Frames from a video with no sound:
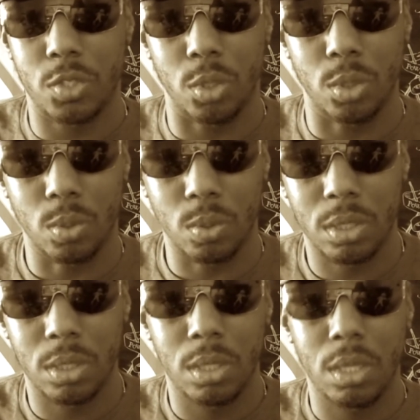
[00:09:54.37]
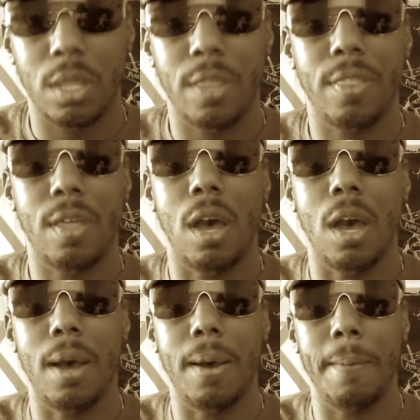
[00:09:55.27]
to
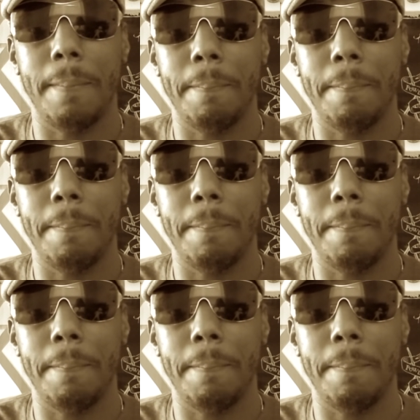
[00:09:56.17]
The